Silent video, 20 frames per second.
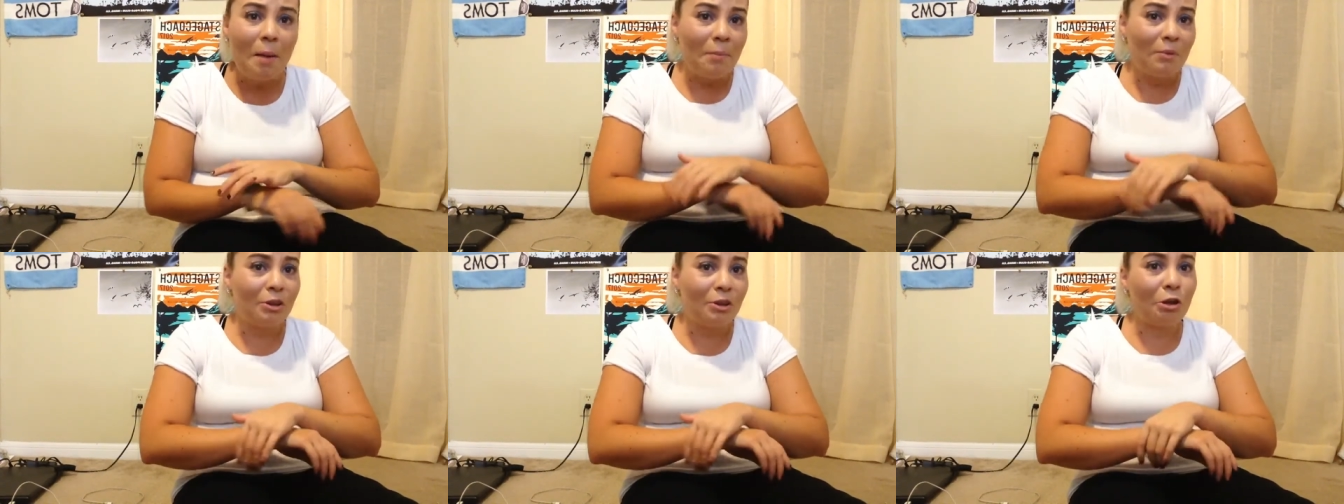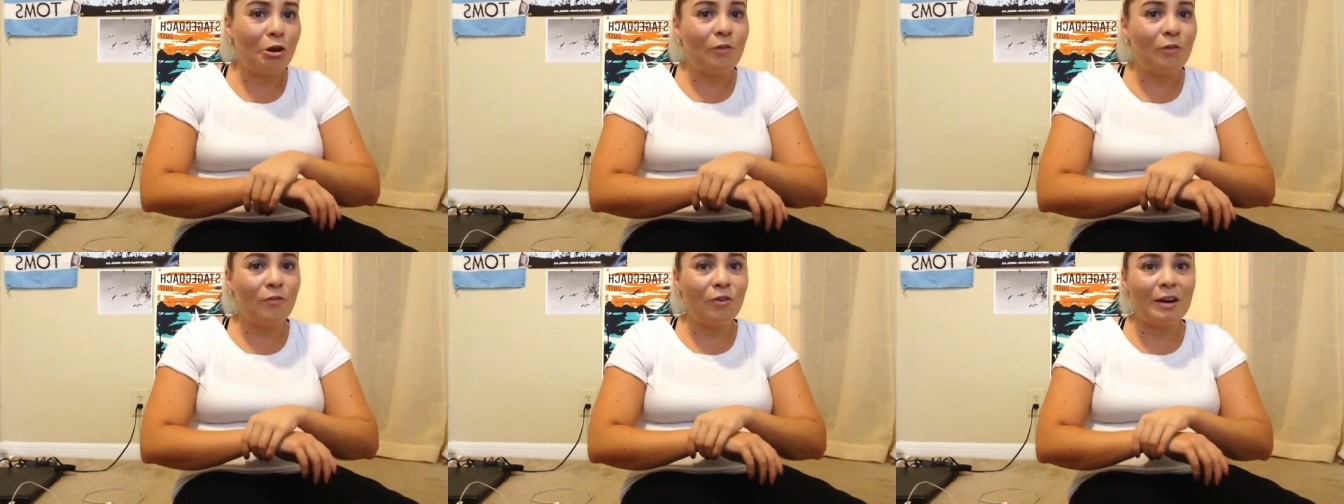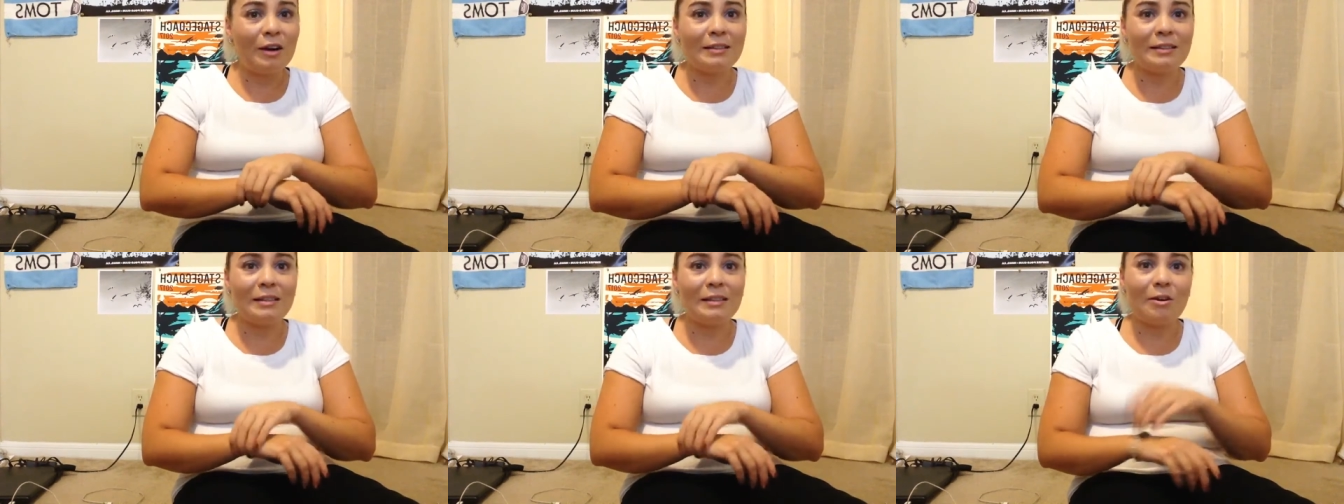But there were
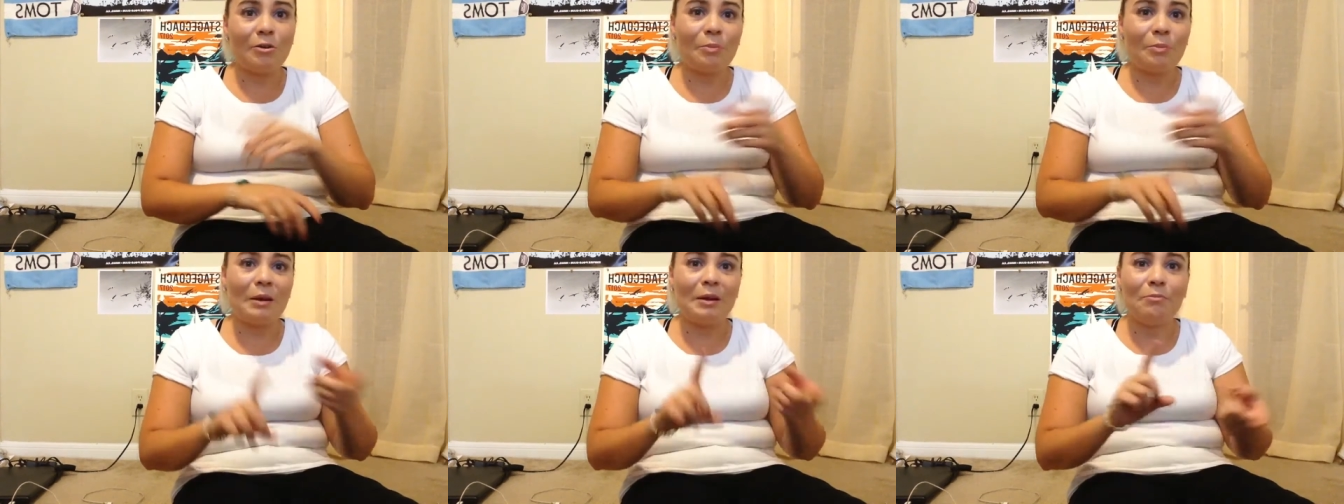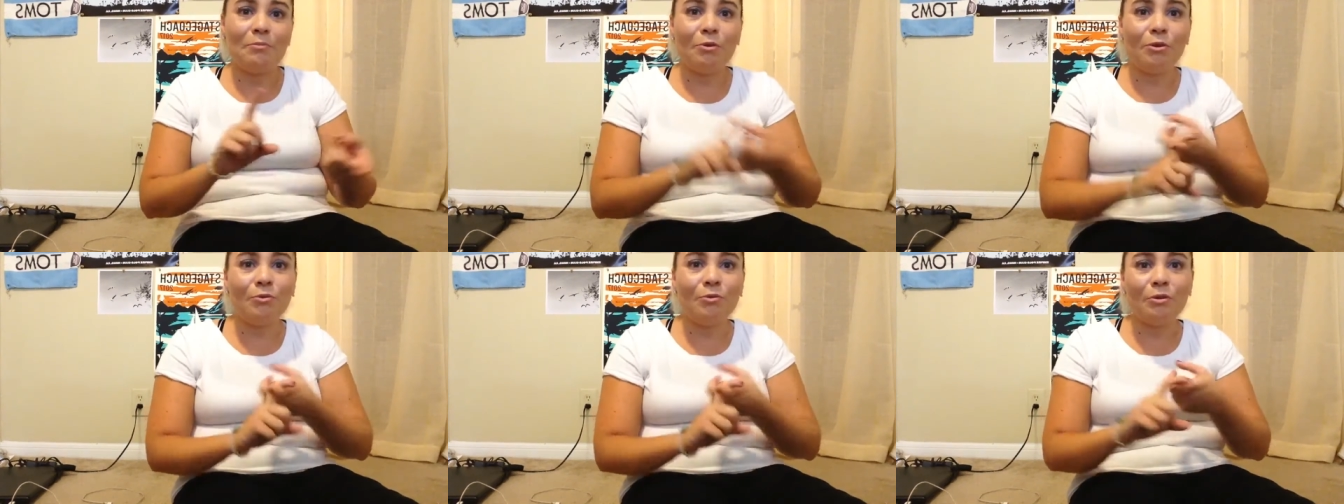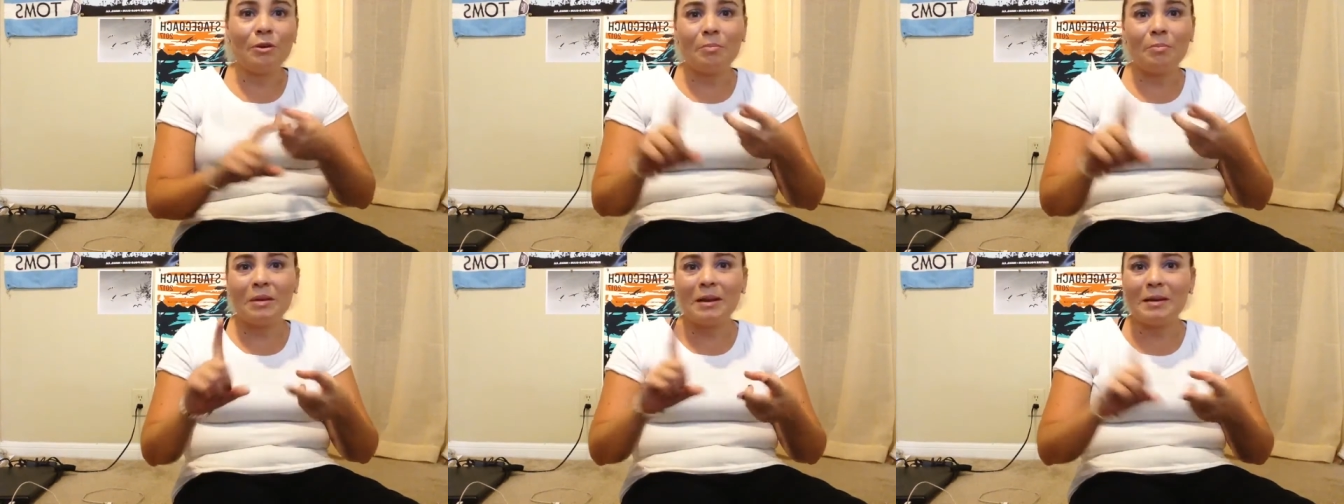friends that were being
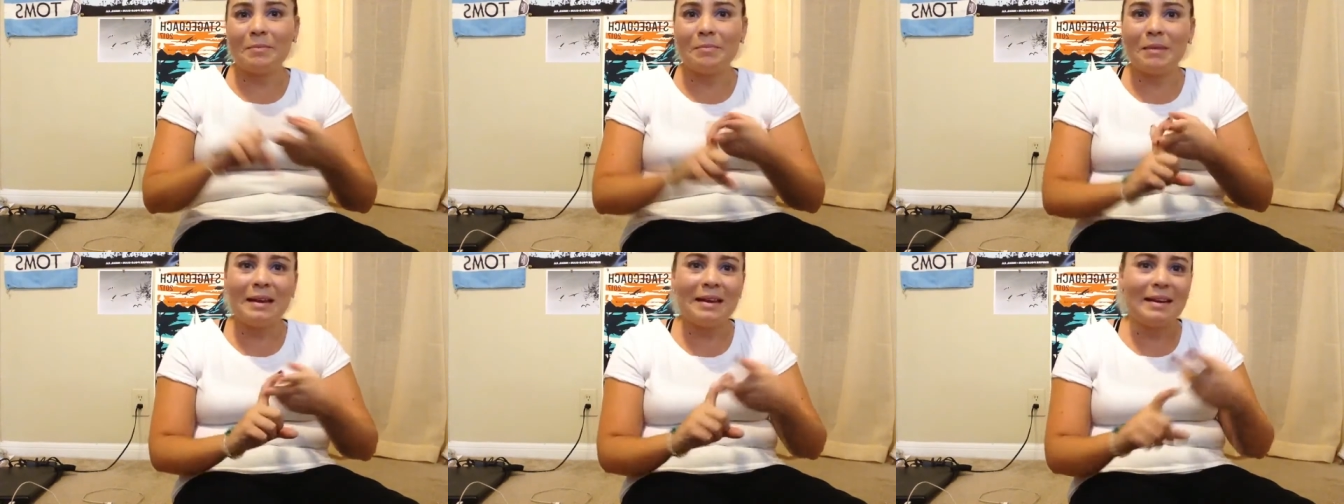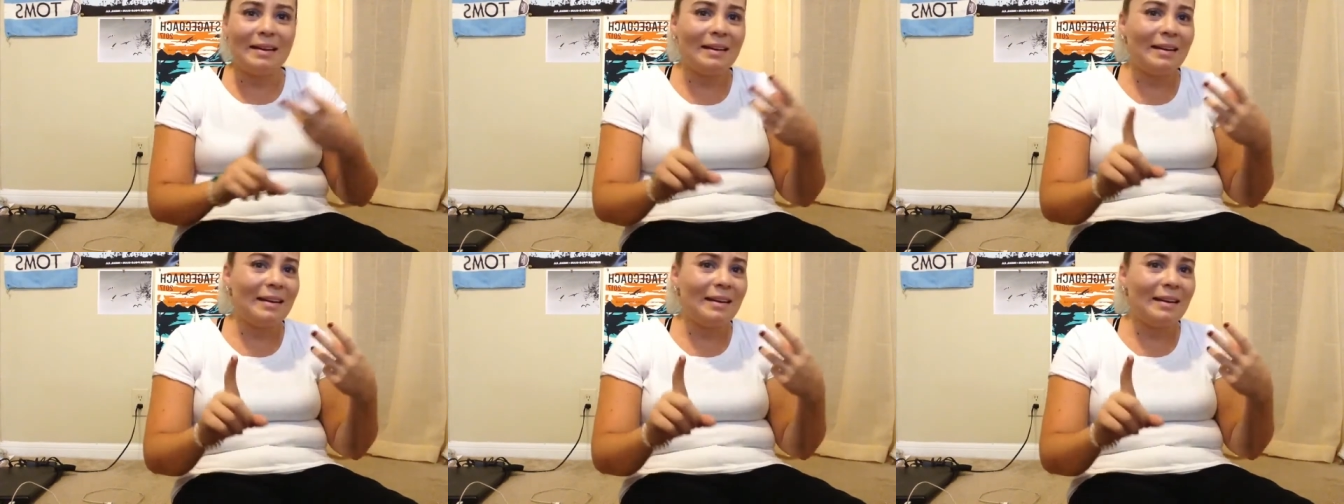rude and being mean